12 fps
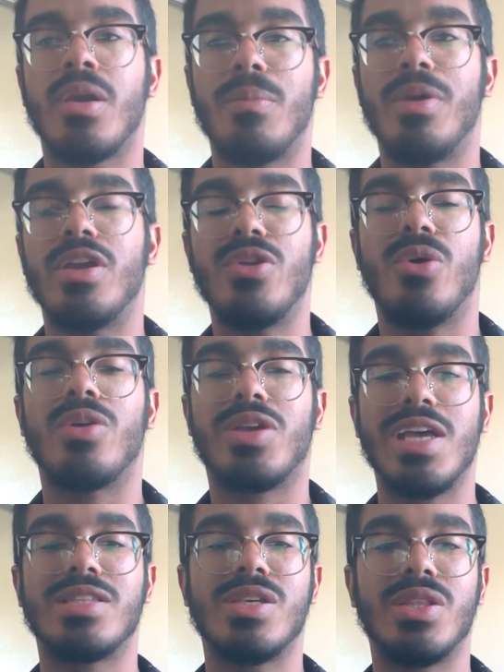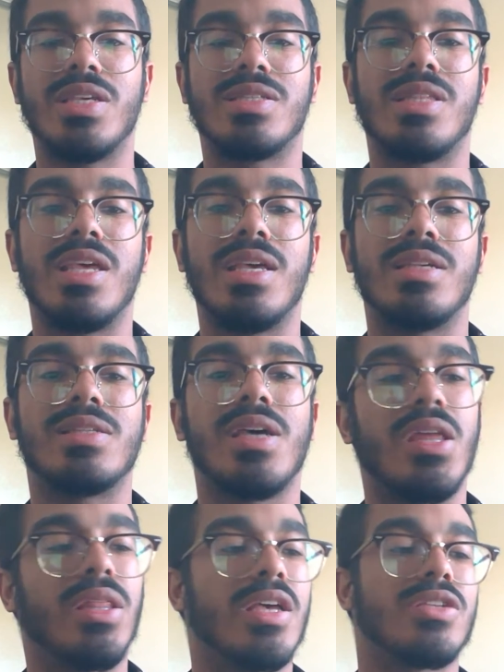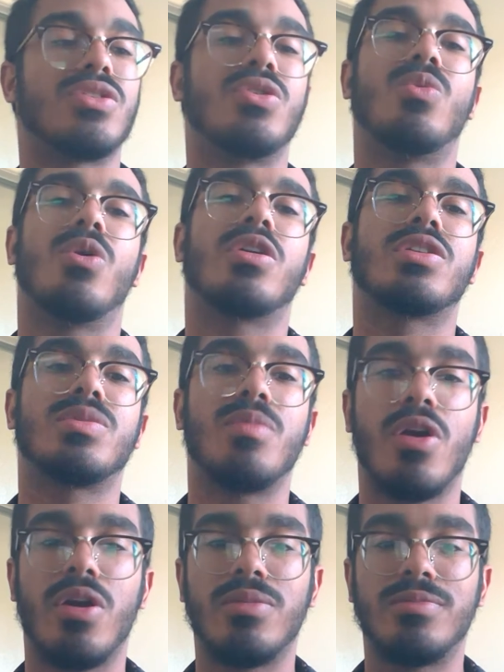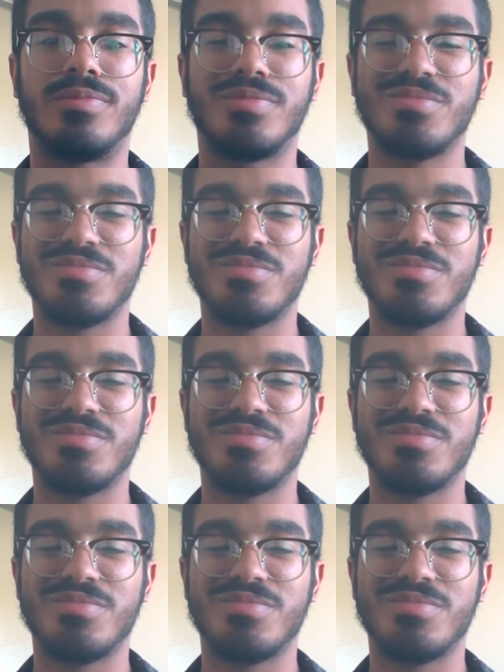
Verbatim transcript: but you don't get to these things unless you work smart.